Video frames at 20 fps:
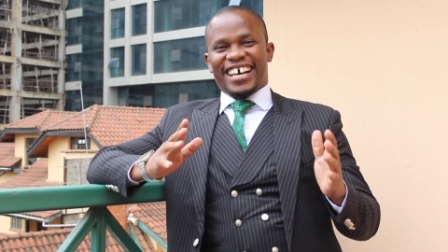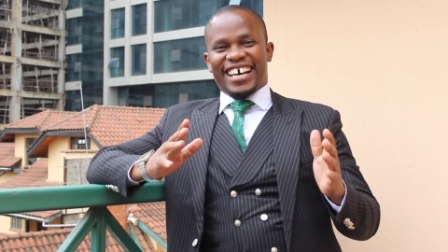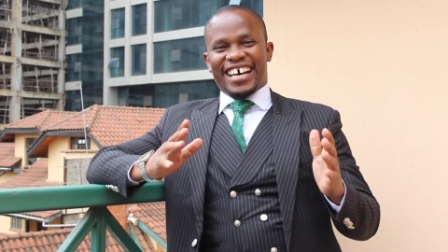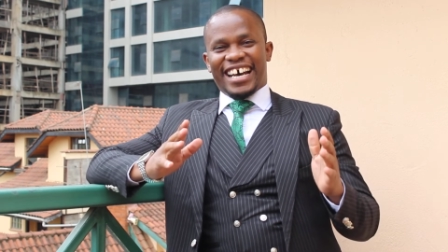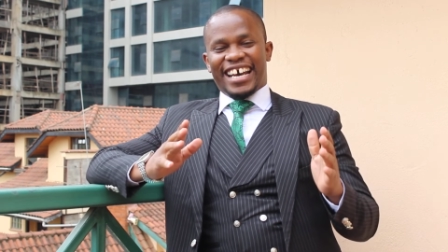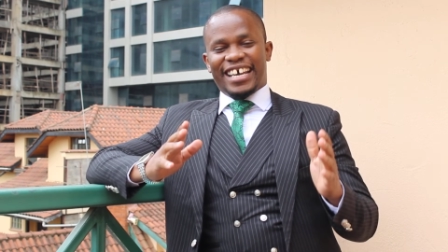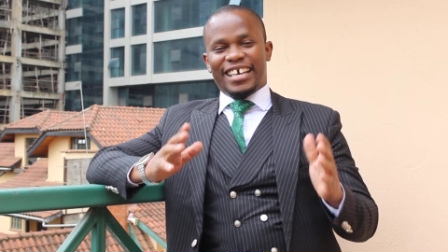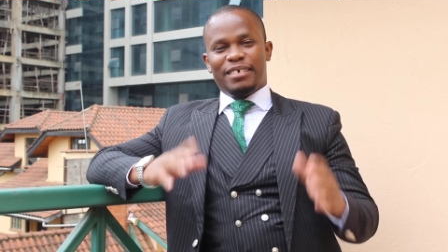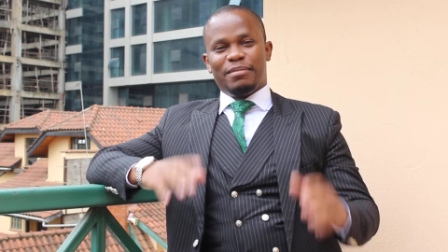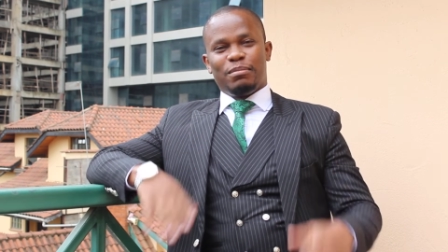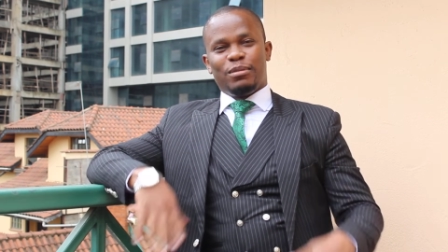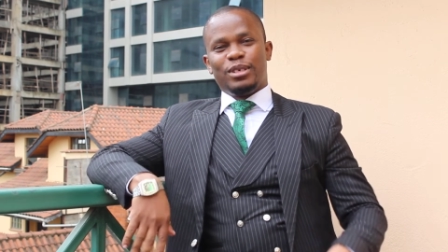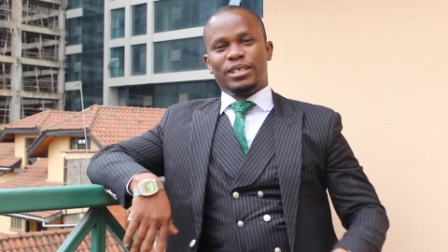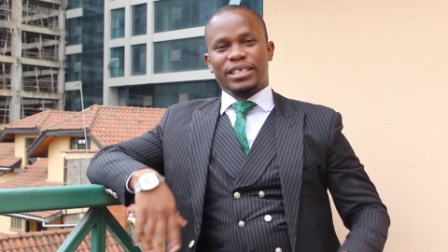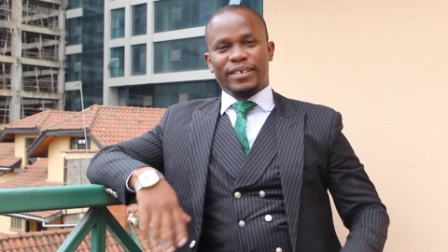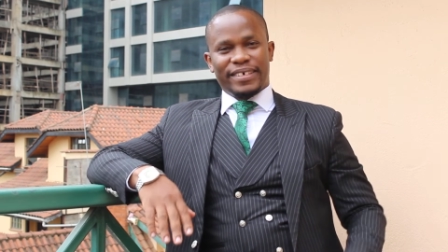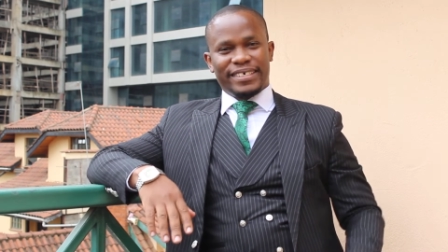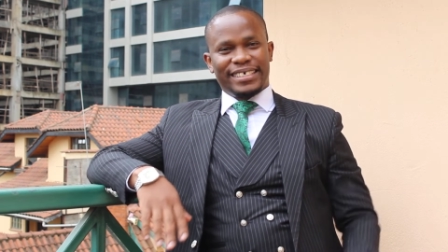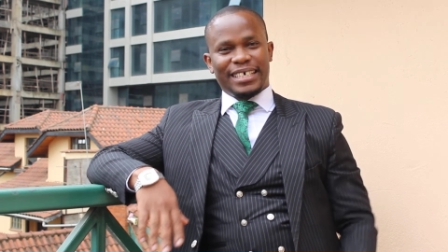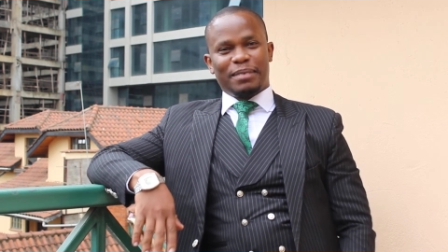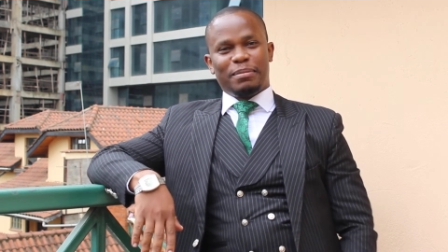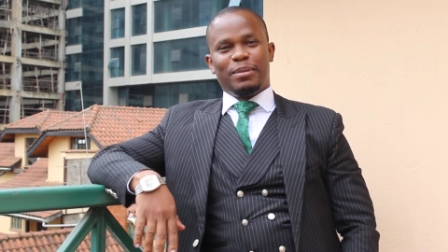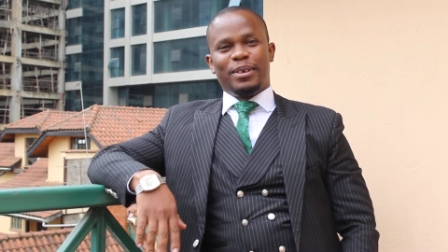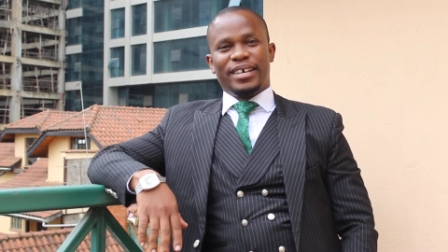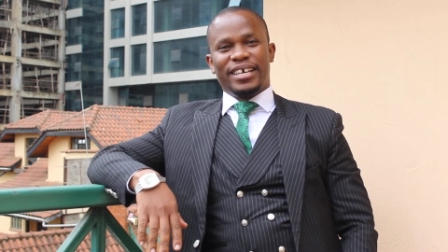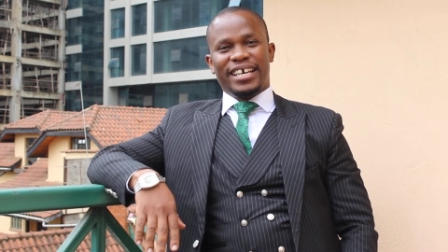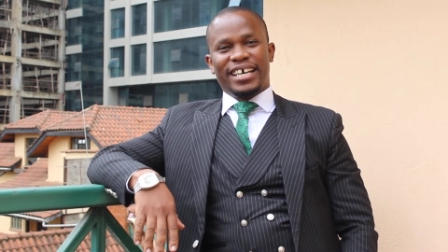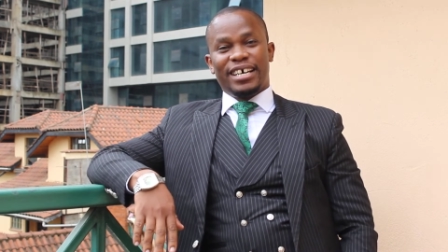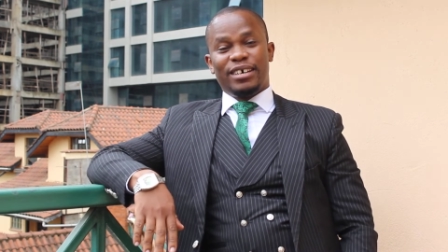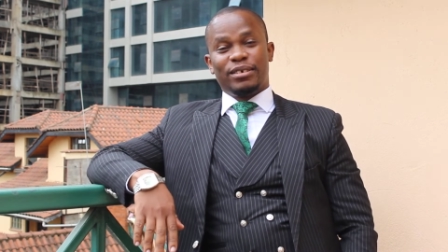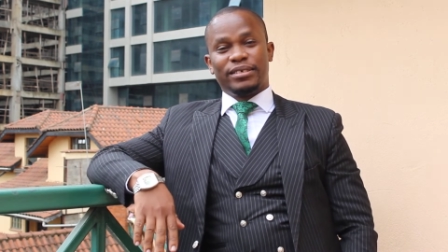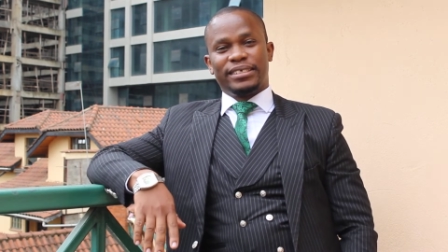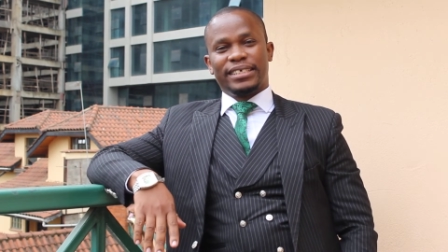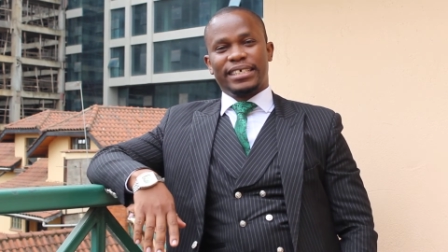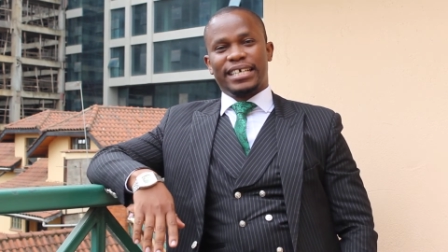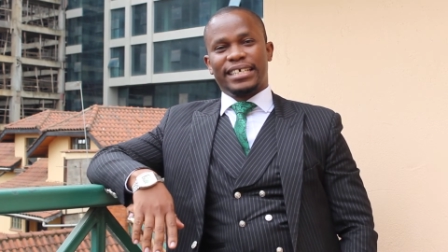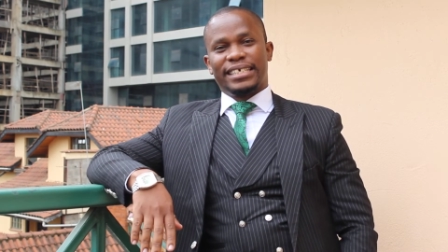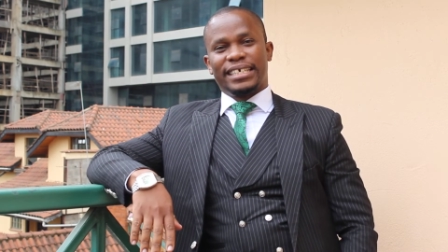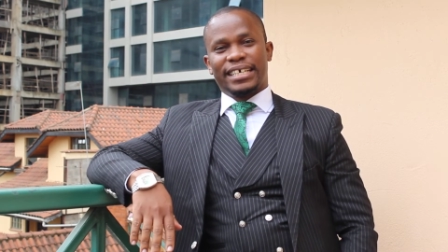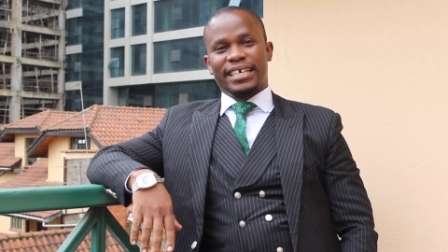Hi, Musa Watabu here on
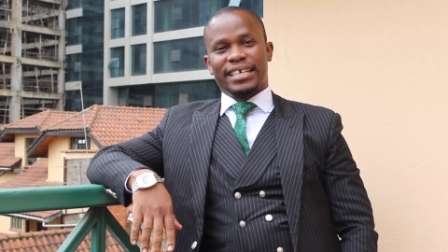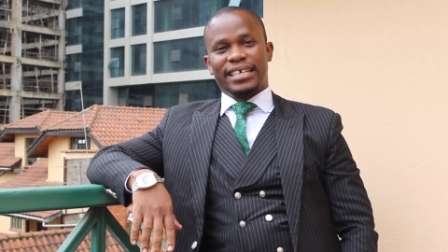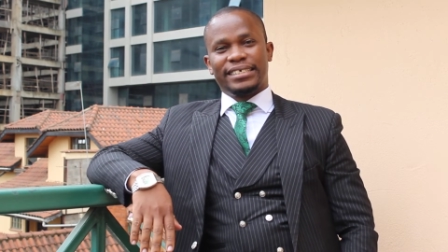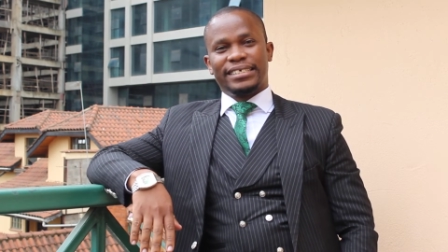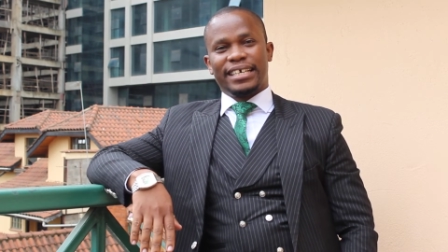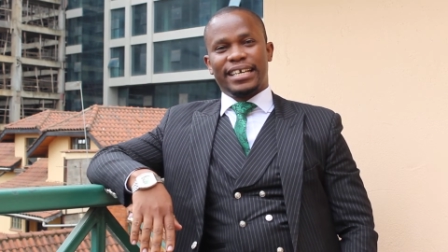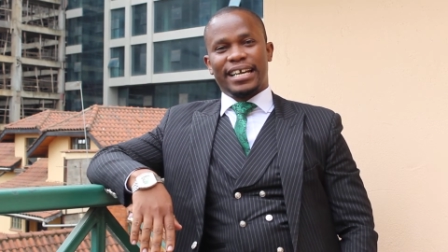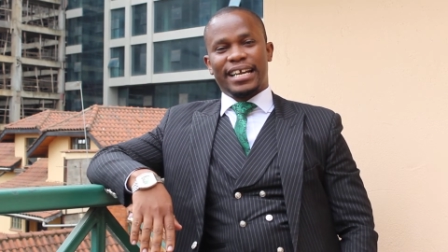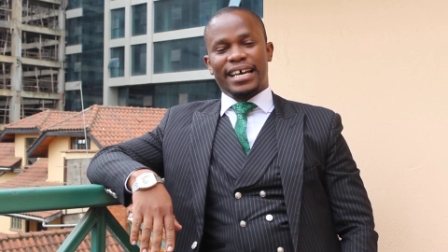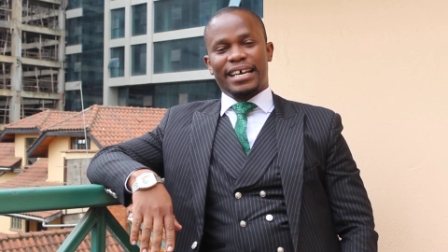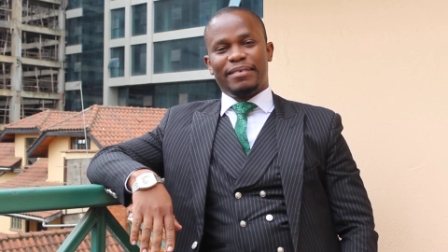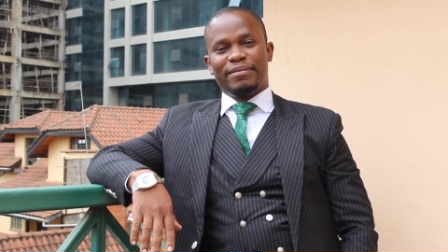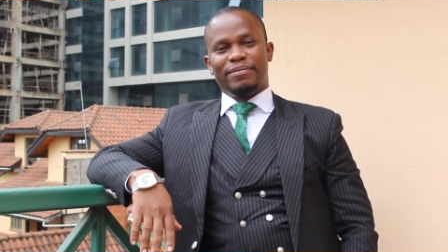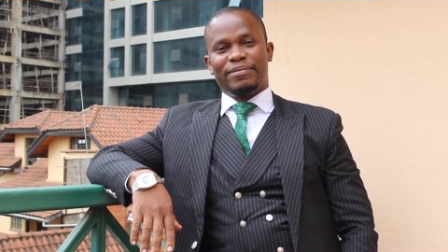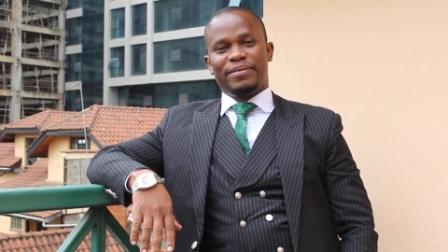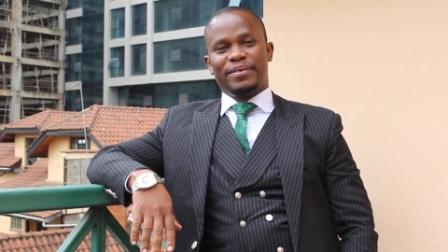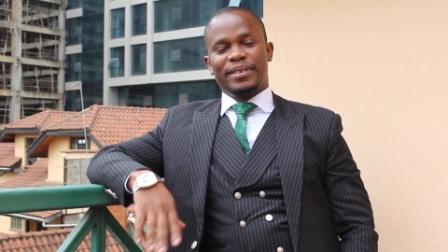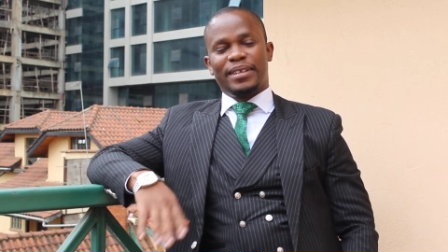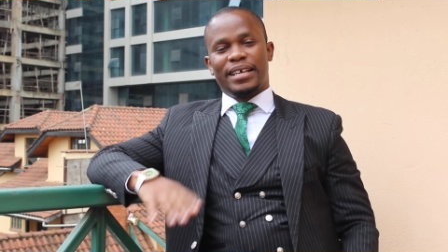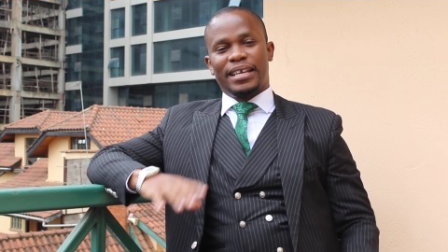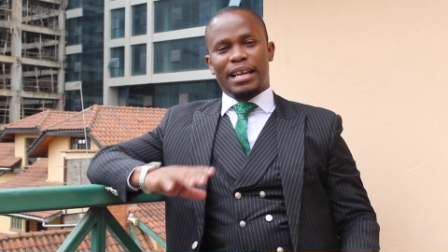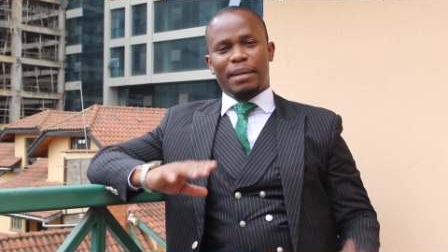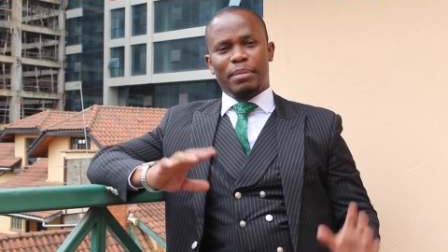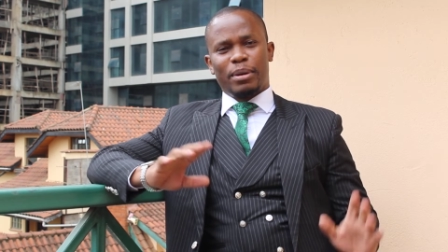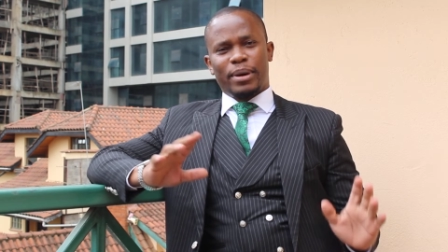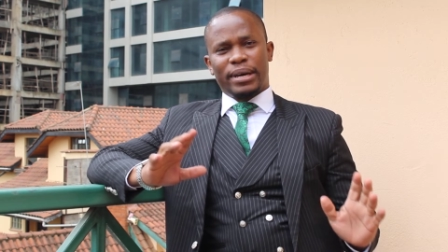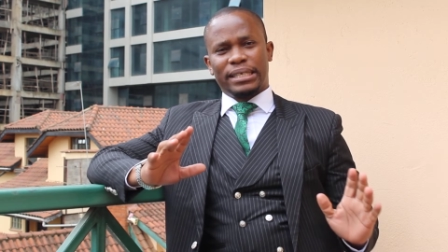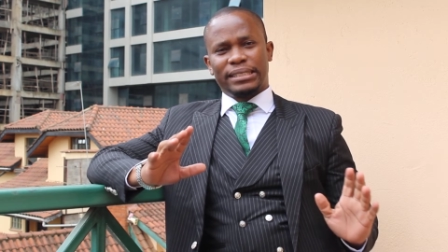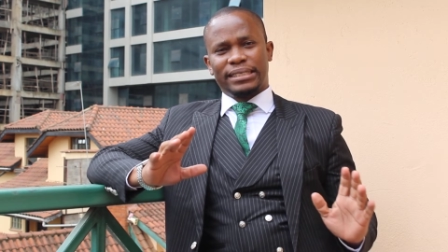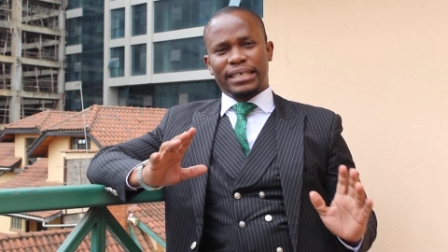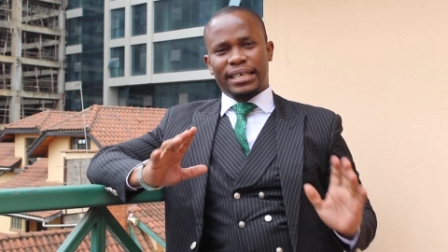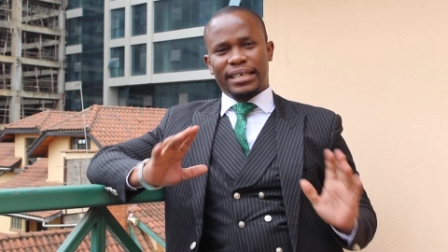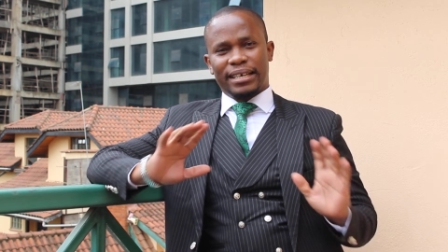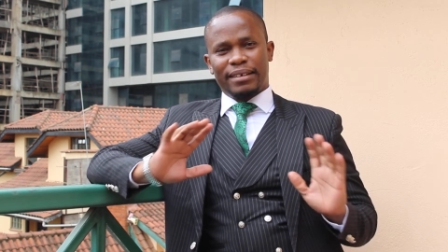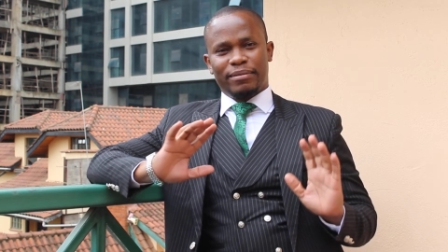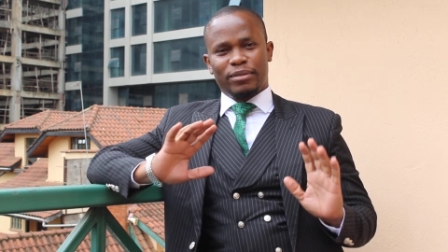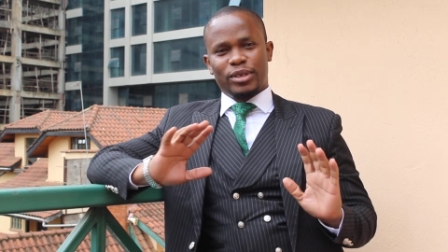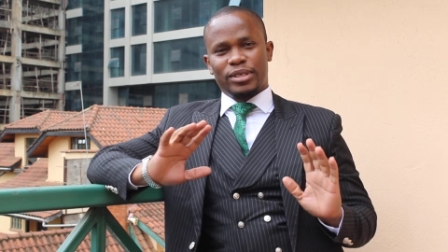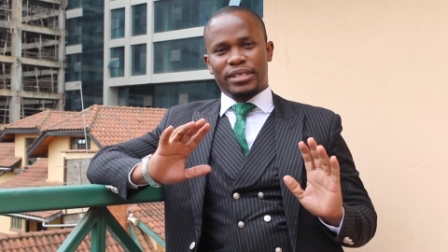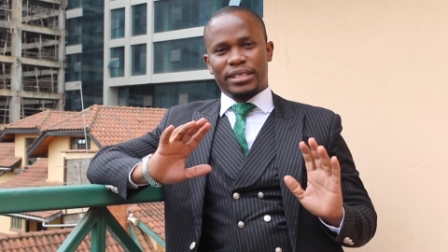Teketeke Nation Live, the number one channel
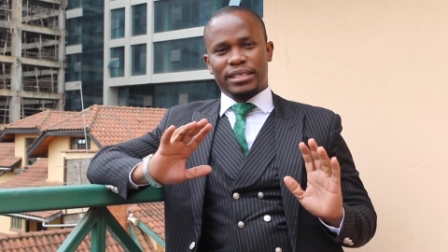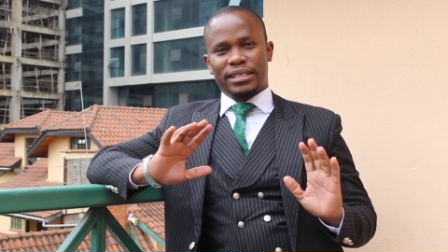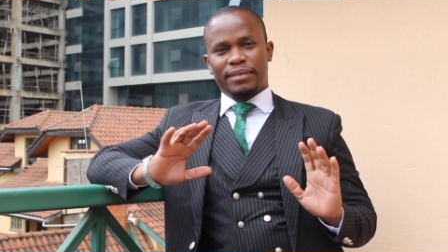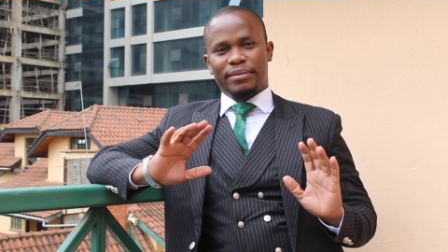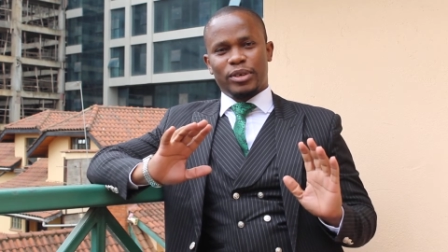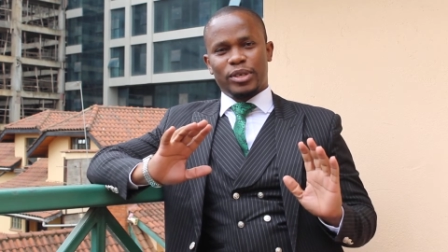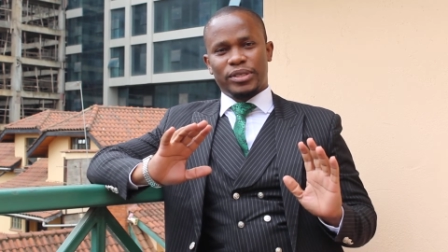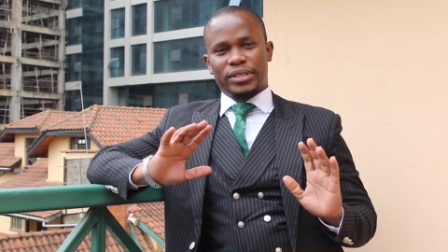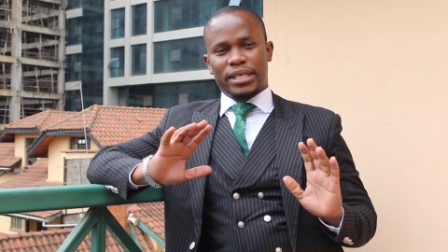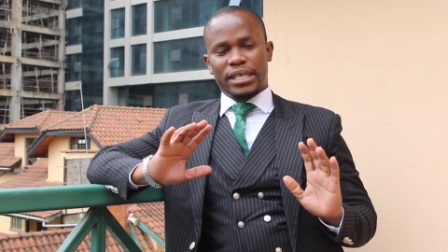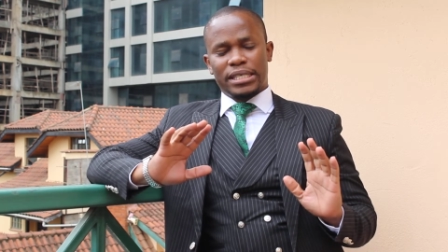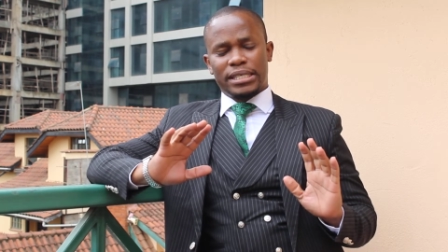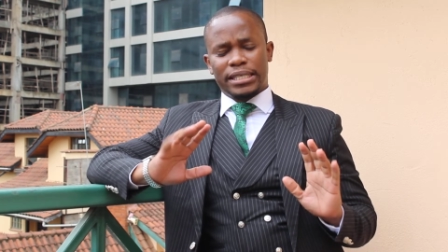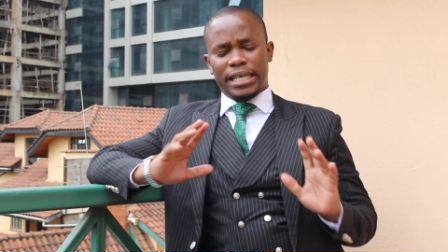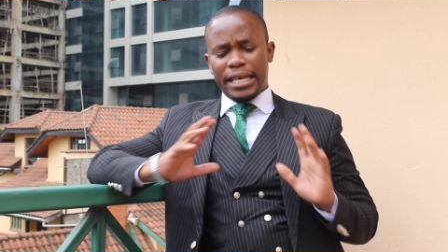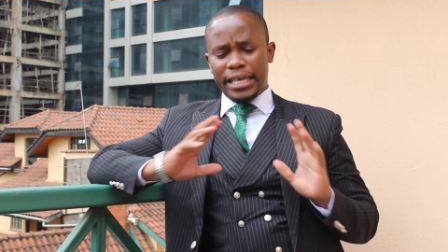voicing the voiceless.